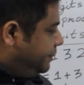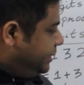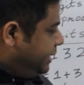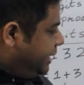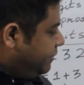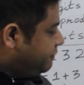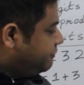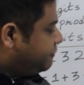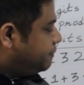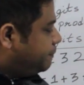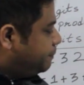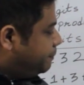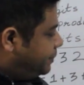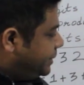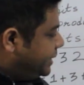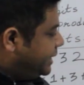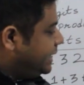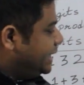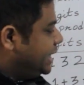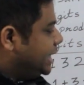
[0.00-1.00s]
If
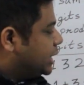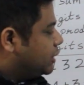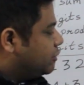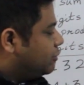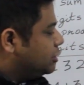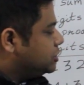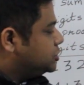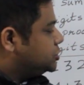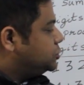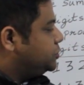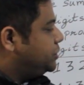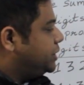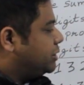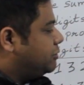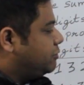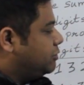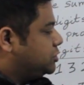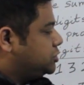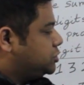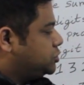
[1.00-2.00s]
P equals
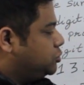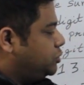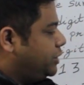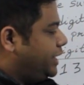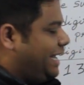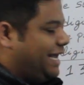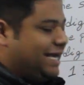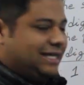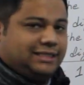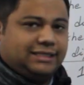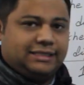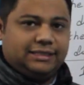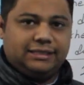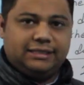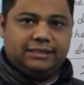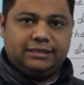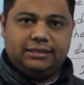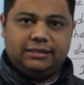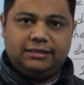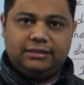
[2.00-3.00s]
to
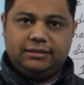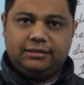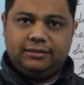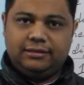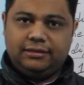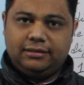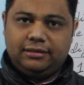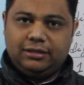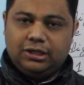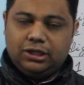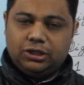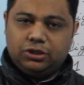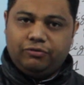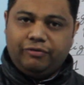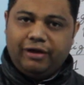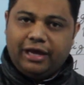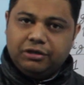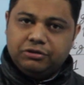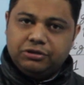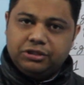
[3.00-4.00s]
S. So
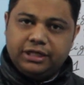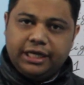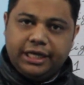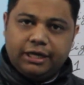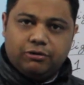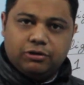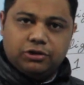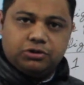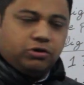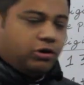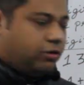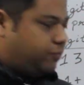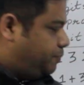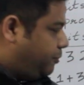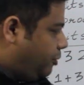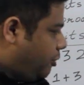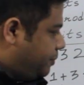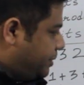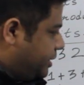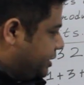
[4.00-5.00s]
we are using the equals to
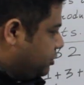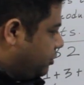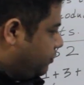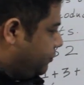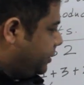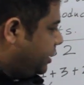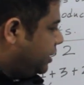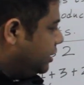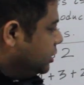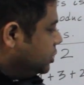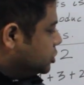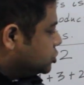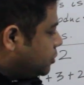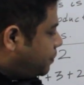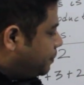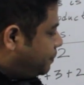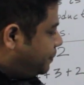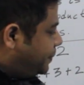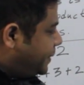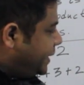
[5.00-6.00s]
operator over here.
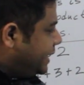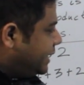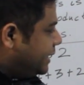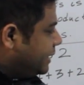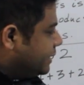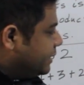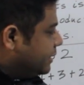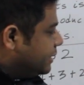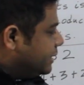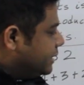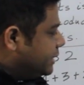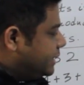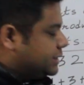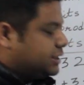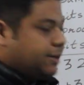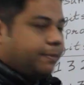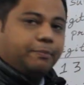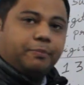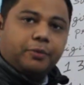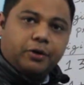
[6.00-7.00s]
So P is
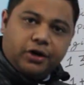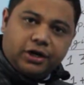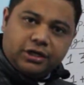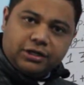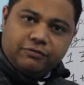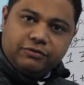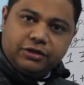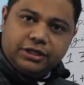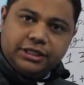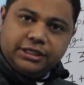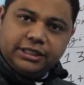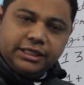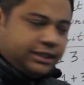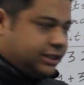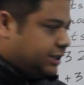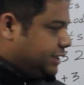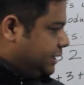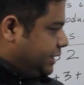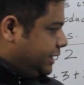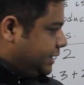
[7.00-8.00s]
the product of the digit.